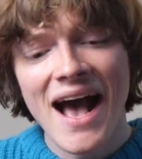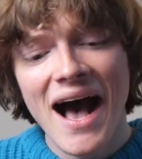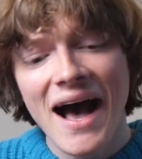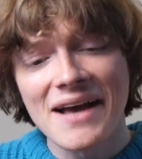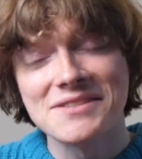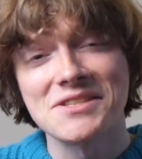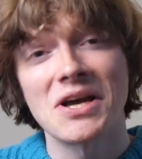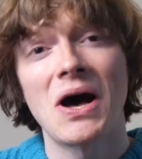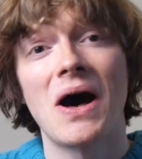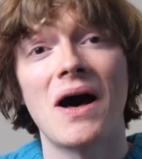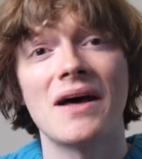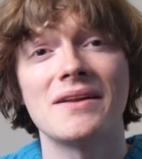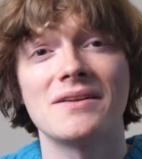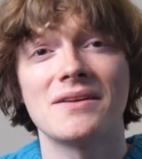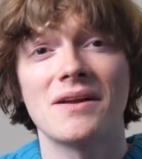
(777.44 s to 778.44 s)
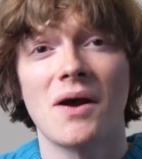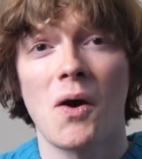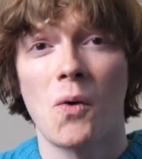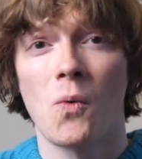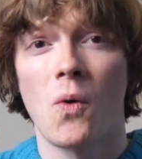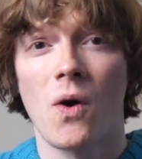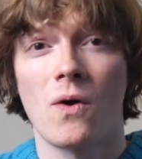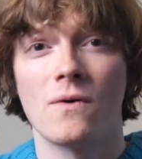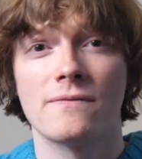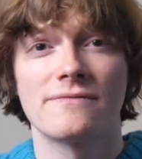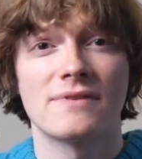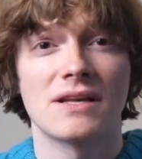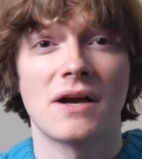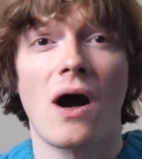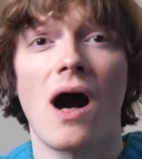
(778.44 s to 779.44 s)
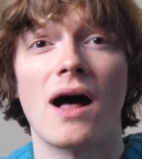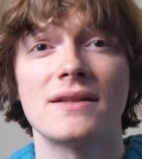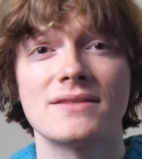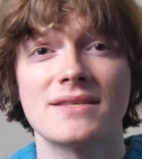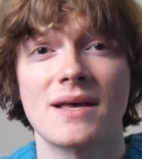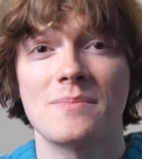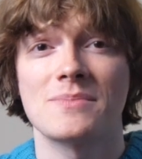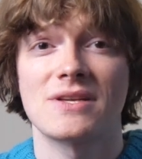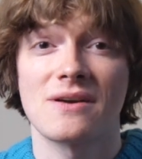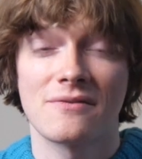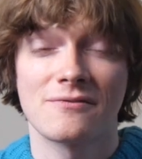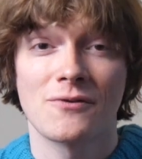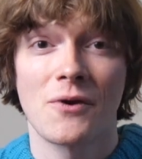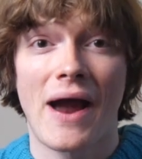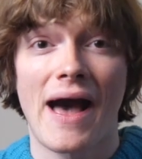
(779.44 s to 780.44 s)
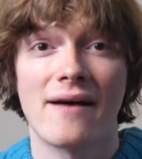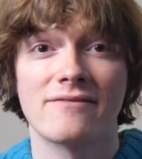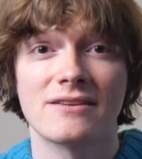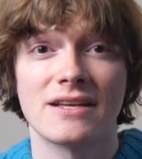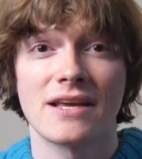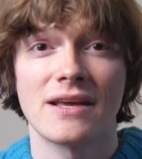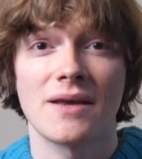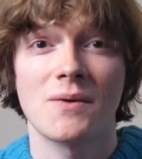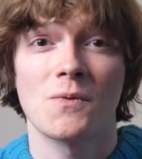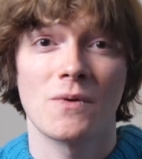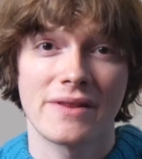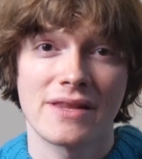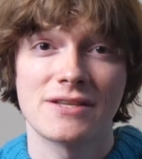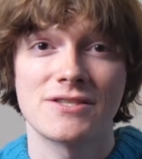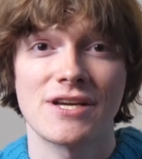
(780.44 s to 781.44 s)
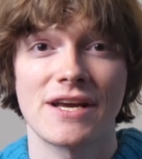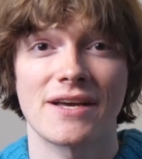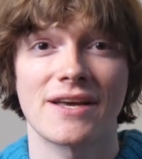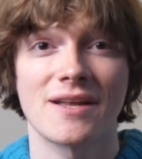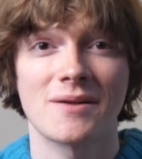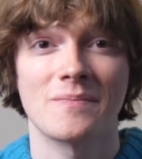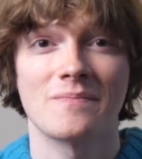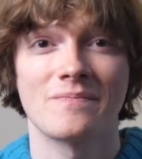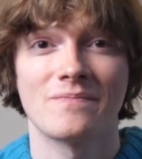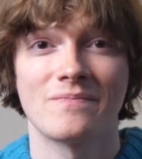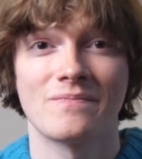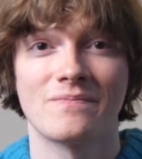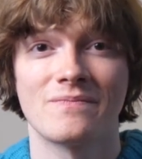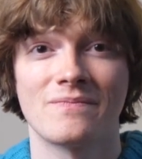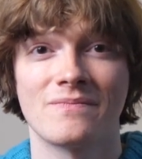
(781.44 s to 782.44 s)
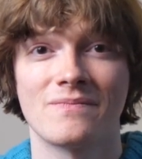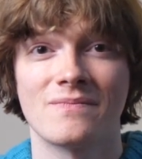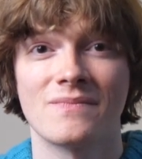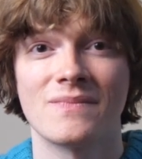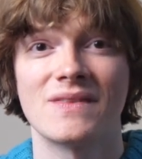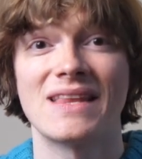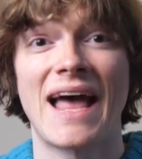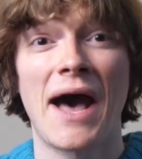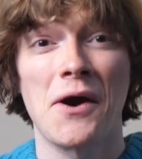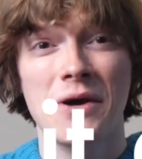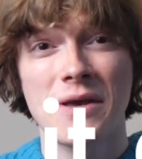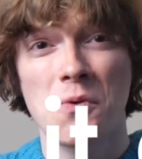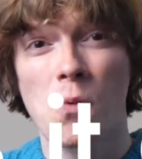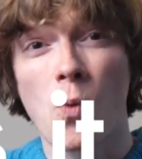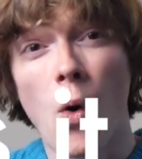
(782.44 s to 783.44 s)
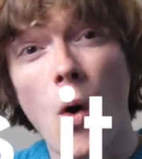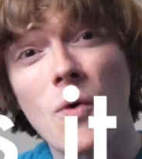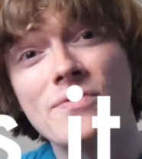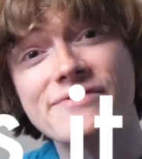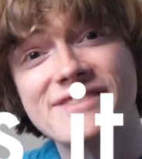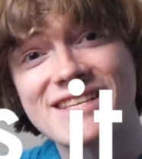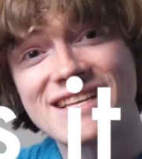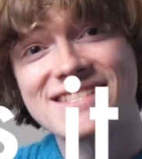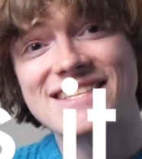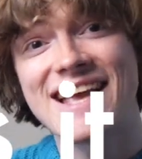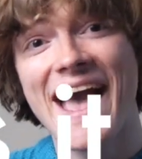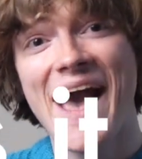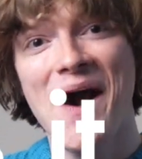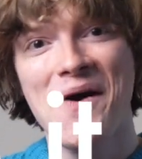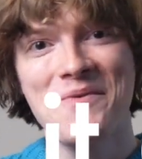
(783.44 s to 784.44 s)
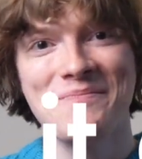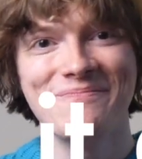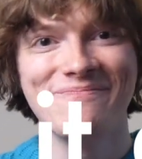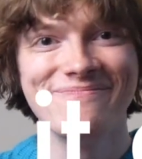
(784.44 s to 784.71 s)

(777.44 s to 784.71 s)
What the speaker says: I taught a wolf the concept of gravity with a chicken. Now he wolfs it down.